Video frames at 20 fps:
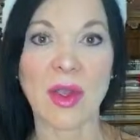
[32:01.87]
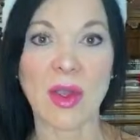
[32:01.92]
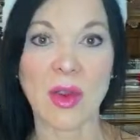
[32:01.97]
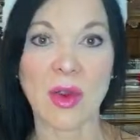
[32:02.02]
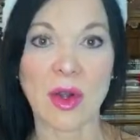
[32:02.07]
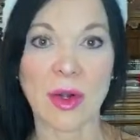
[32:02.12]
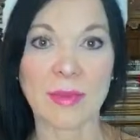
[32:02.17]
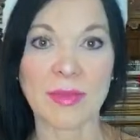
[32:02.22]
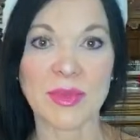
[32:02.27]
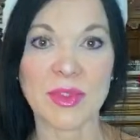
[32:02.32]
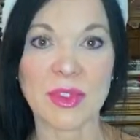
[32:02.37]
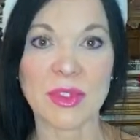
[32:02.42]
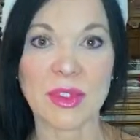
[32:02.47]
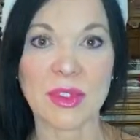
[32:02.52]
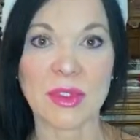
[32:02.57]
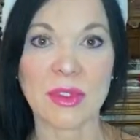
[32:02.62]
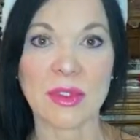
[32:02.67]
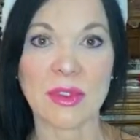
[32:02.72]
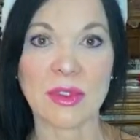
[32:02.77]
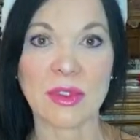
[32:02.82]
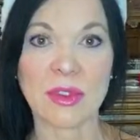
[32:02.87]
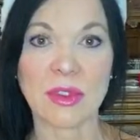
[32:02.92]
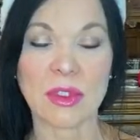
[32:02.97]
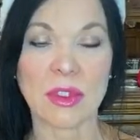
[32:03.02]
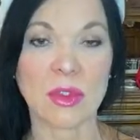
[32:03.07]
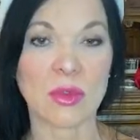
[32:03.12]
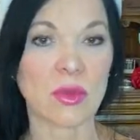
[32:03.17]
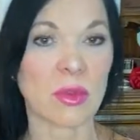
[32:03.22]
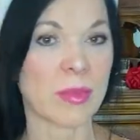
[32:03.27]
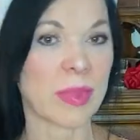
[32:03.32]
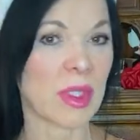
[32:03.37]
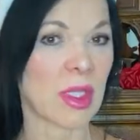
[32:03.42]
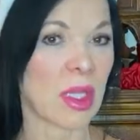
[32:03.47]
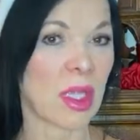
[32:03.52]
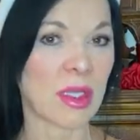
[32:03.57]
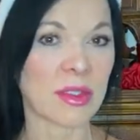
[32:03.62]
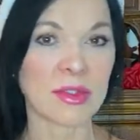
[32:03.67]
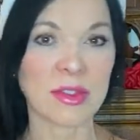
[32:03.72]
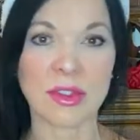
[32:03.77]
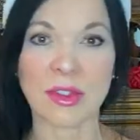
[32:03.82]
arms. You will
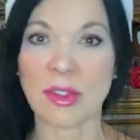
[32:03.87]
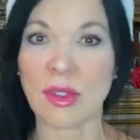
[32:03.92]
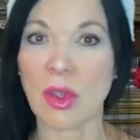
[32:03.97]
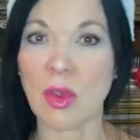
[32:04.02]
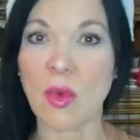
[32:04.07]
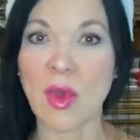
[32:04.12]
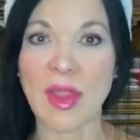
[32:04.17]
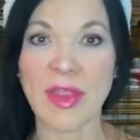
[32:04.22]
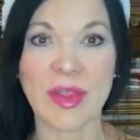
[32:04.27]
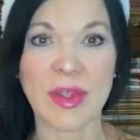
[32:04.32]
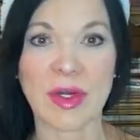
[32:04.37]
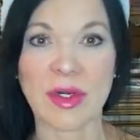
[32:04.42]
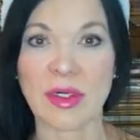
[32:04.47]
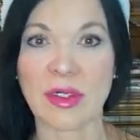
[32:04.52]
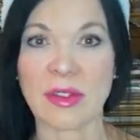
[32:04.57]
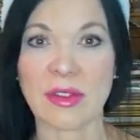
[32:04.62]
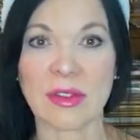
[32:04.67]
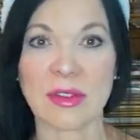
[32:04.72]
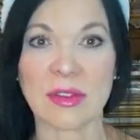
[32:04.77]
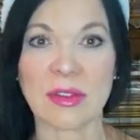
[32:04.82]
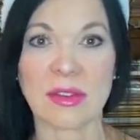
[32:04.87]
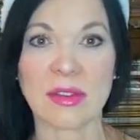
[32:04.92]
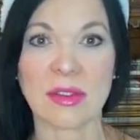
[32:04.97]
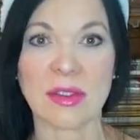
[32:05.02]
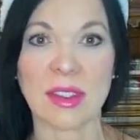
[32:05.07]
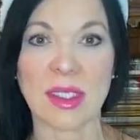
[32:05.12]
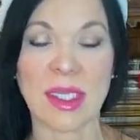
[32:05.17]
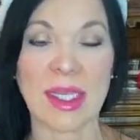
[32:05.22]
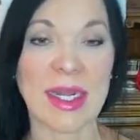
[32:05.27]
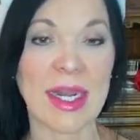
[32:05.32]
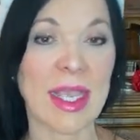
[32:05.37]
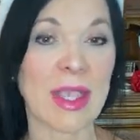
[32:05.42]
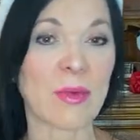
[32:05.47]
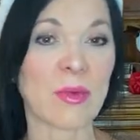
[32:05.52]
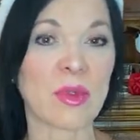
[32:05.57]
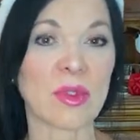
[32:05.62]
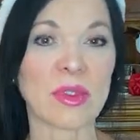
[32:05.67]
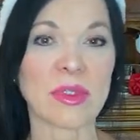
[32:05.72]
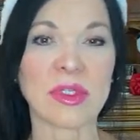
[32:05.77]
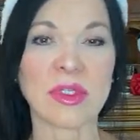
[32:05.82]
belong to no other. And I
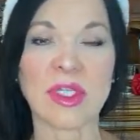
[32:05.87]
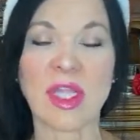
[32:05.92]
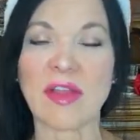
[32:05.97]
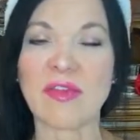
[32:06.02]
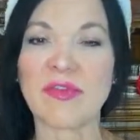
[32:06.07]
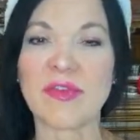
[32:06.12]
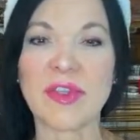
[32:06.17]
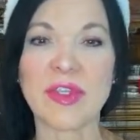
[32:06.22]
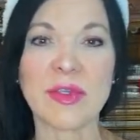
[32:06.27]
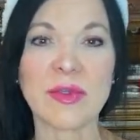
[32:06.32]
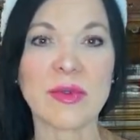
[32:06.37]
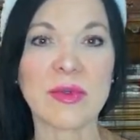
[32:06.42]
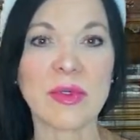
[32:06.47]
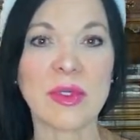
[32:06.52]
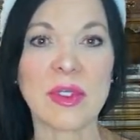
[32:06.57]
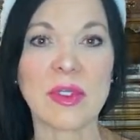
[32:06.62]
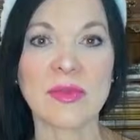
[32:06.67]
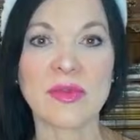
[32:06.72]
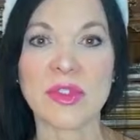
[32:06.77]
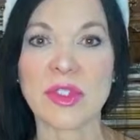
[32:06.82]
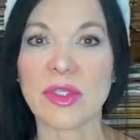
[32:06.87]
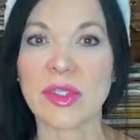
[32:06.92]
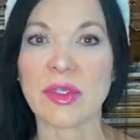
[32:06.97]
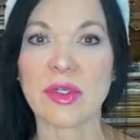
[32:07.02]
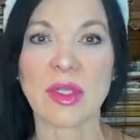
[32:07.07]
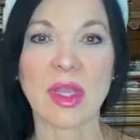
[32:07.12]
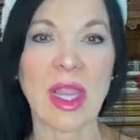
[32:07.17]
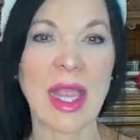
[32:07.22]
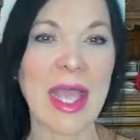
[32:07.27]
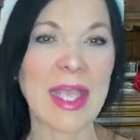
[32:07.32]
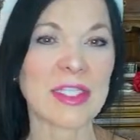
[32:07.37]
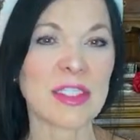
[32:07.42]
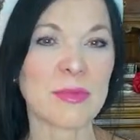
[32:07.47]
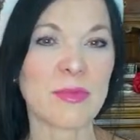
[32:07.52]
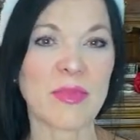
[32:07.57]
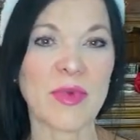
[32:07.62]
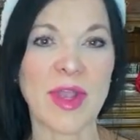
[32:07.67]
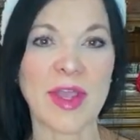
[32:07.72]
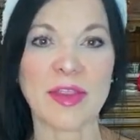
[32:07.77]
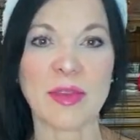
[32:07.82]
will love you till your
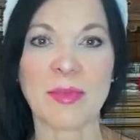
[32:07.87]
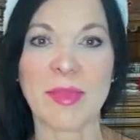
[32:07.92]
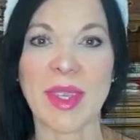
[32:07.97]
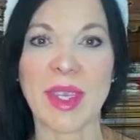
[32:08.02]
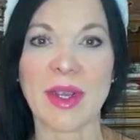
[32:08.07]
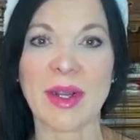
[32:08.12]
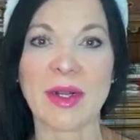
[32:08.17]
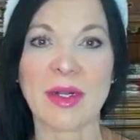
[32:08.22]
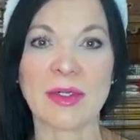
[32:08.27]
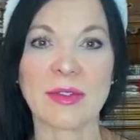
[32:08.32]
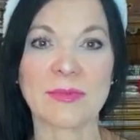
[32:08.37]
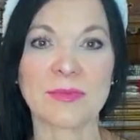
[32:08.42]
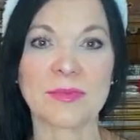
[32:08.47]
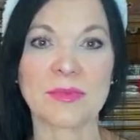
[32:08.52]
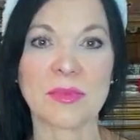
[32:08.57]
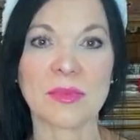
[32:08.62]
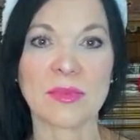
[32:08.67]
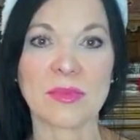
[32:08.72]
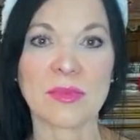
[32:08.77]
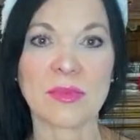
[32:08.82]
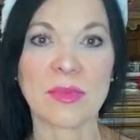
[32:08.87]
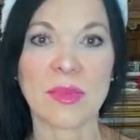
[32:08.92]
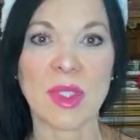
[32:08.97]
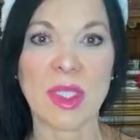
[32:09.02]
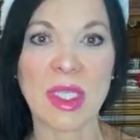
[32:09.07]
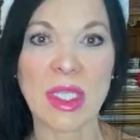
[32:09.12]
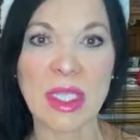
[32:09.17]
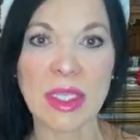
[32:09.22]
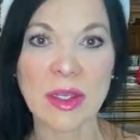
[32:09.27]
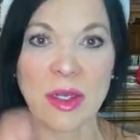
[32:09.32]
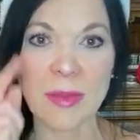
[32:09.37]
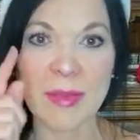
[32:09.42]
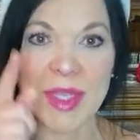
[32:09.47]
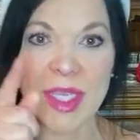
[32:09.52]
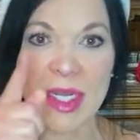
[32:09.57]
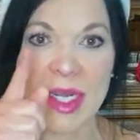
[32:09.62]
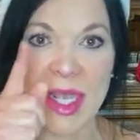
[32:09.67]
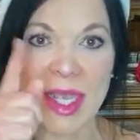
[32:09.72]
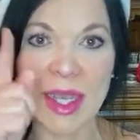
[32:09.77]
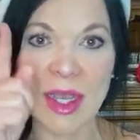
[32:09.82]
last breath, Bear. Hear
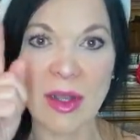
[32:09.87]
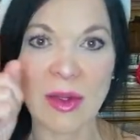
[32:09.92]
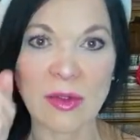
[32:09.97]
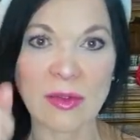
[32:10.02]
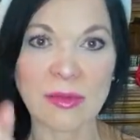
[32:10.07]
me now.